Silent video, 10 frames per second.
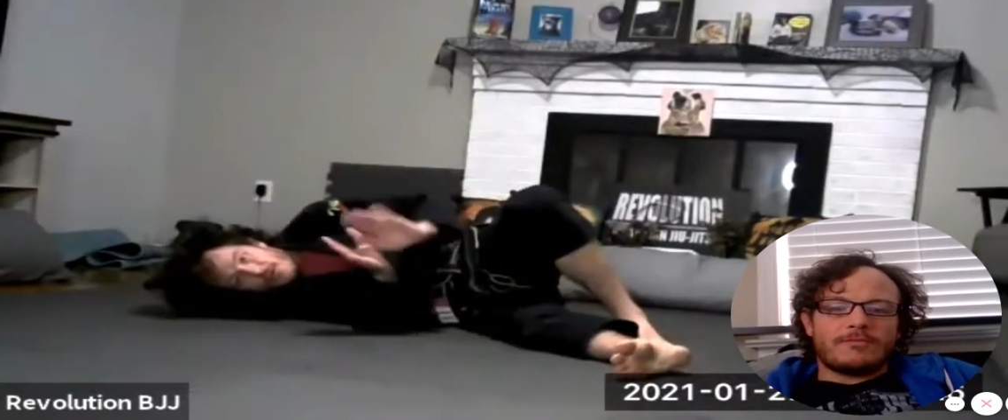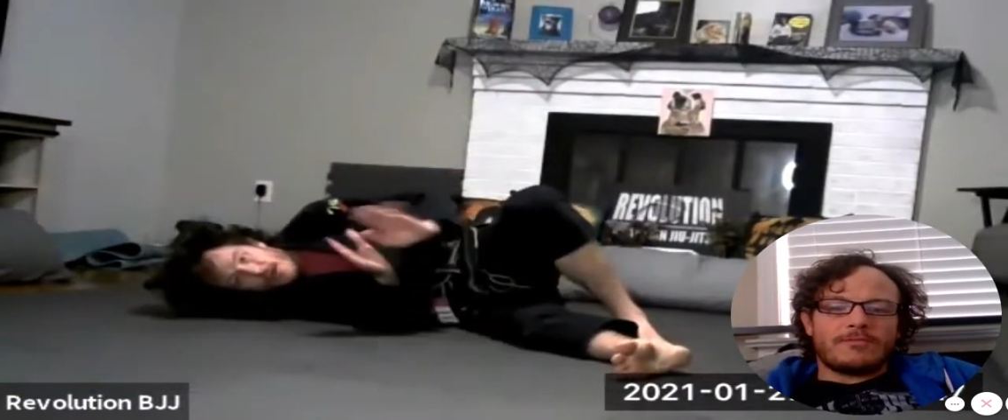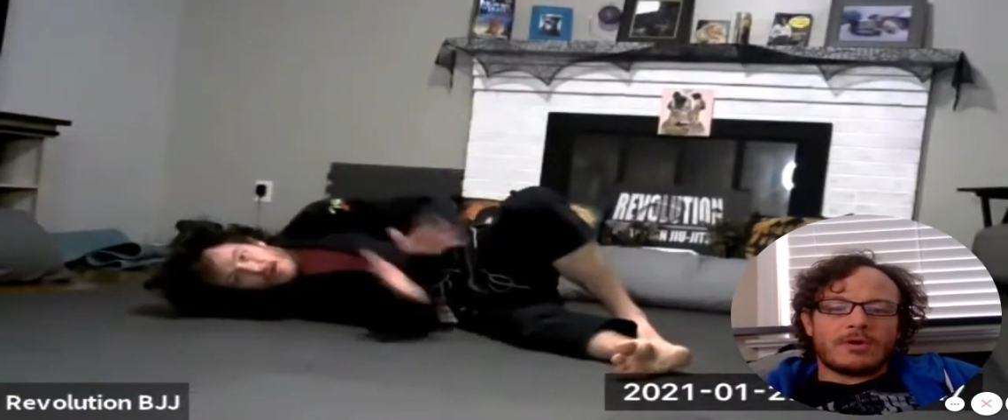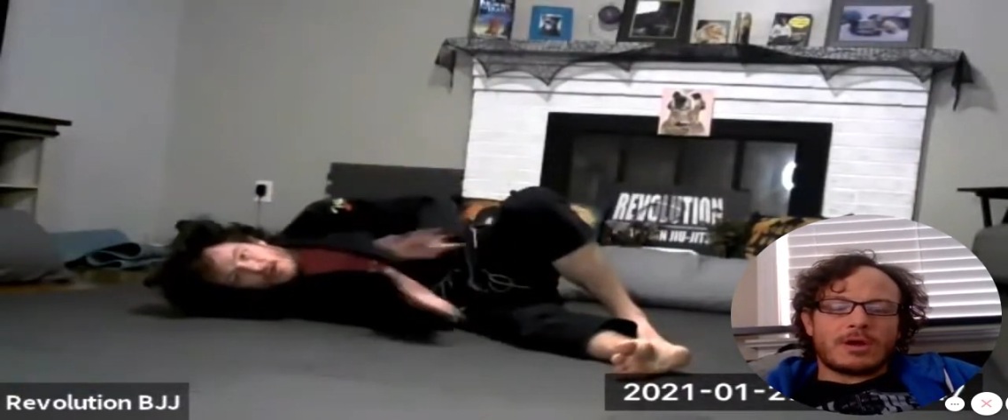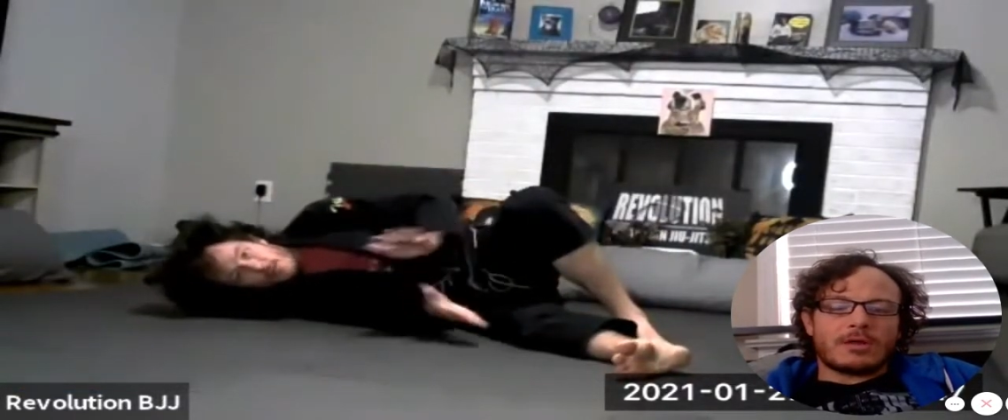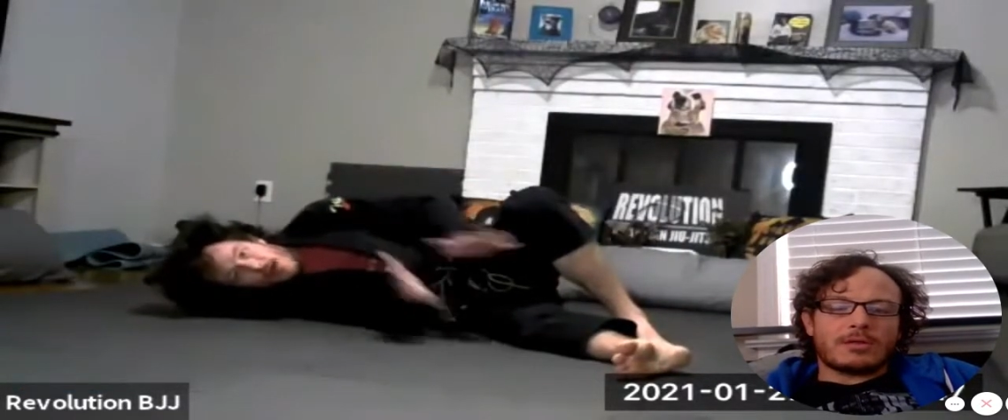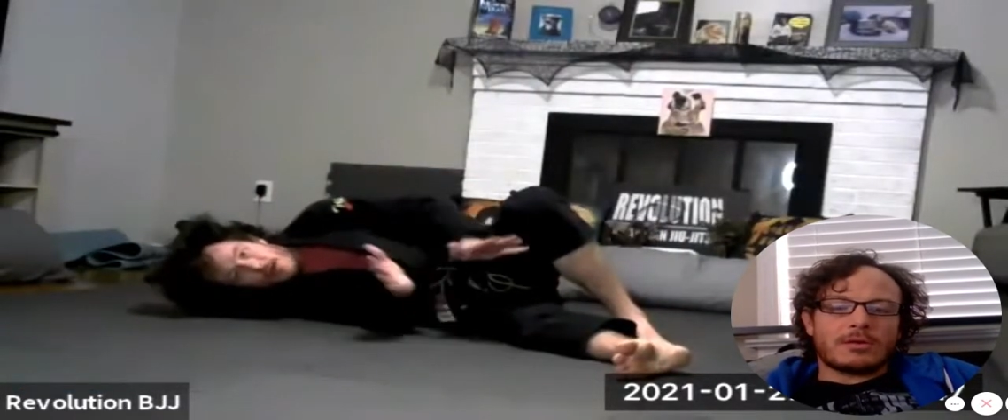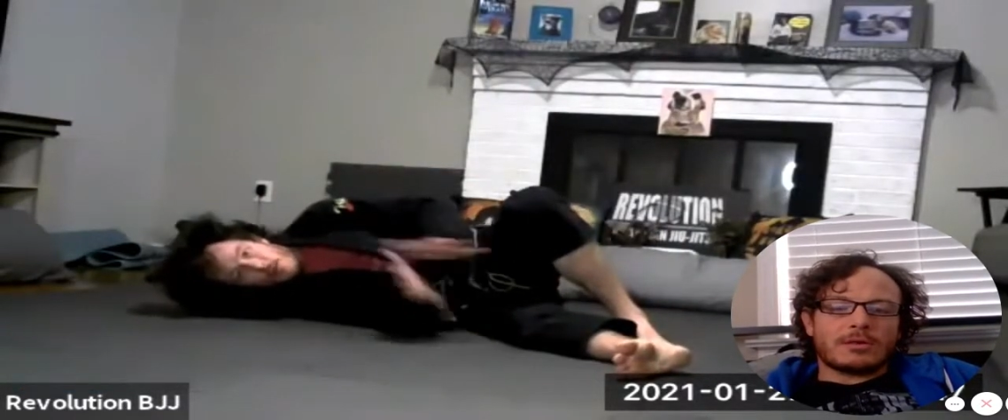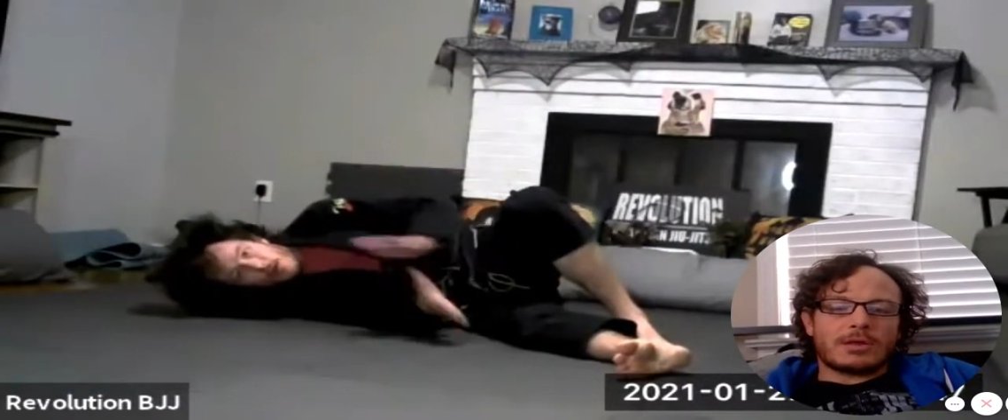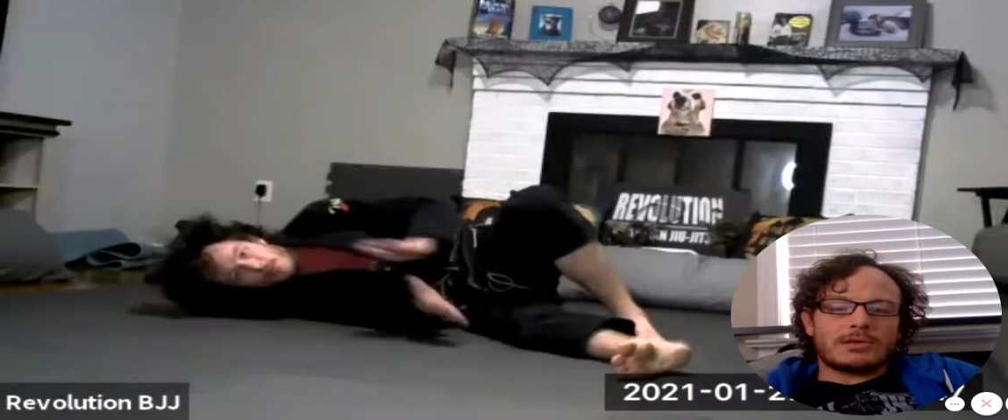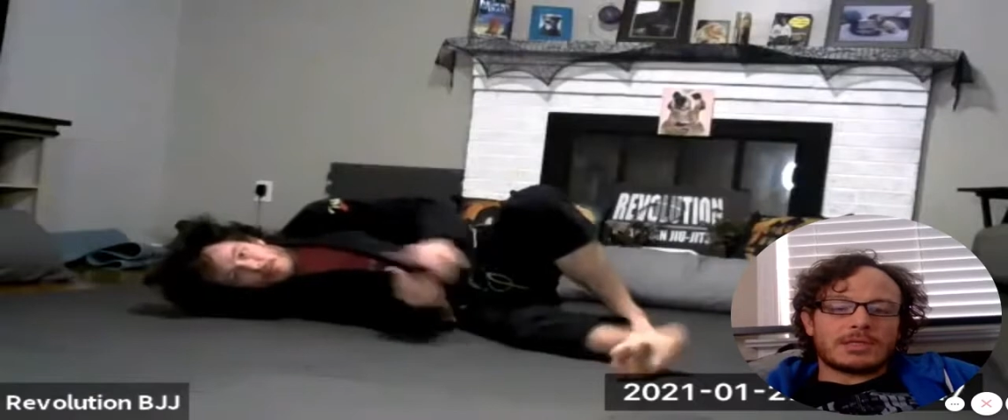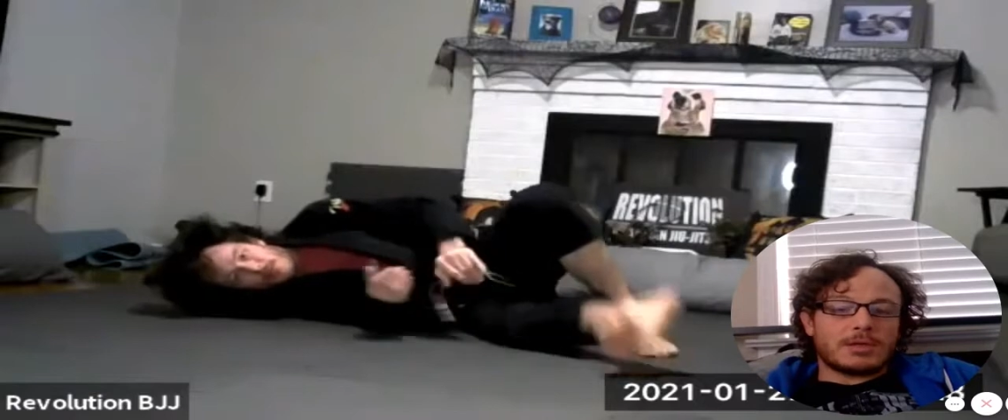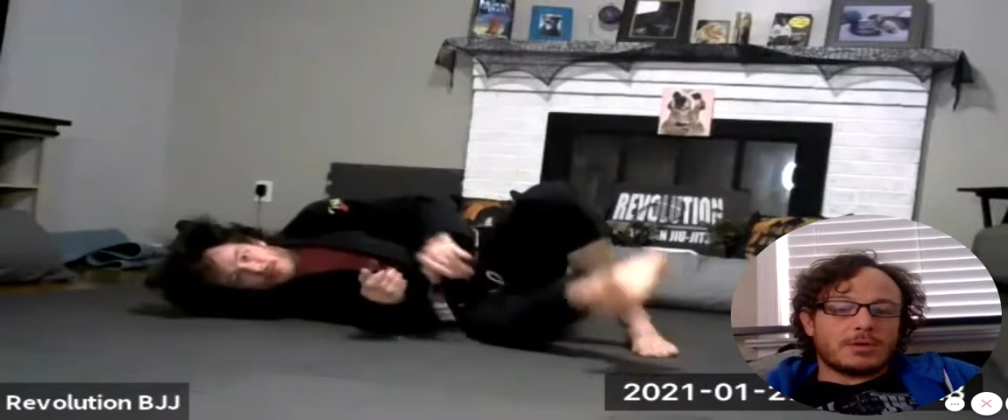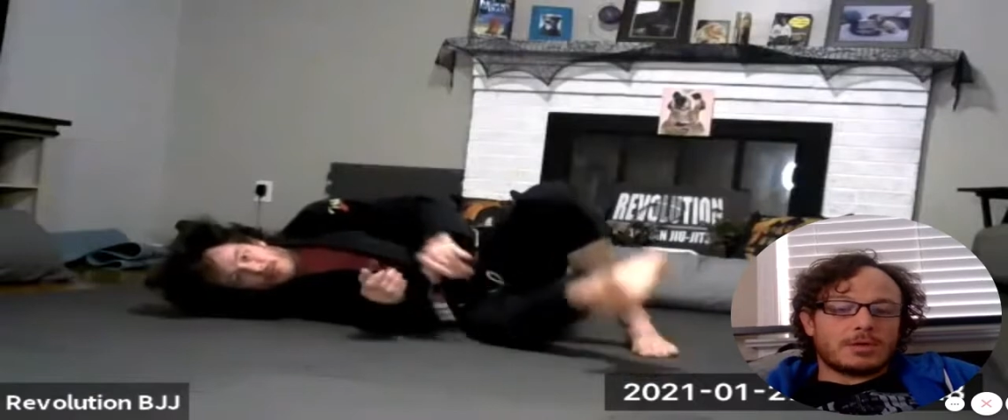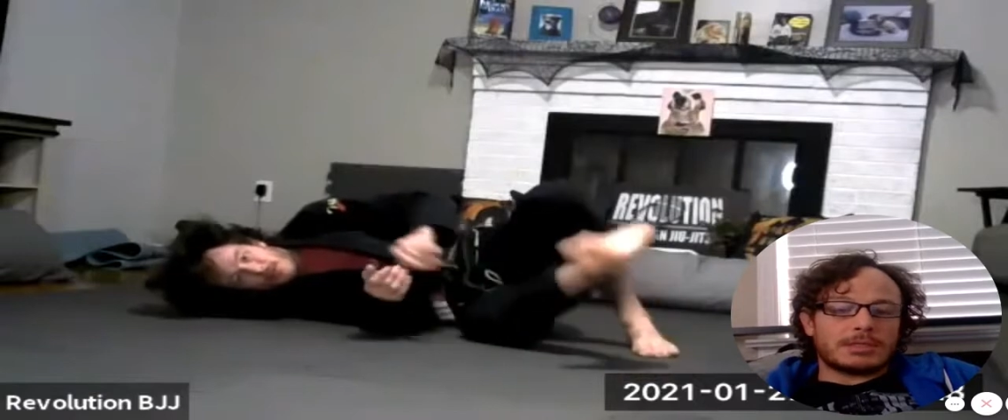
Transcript: very clearly so that you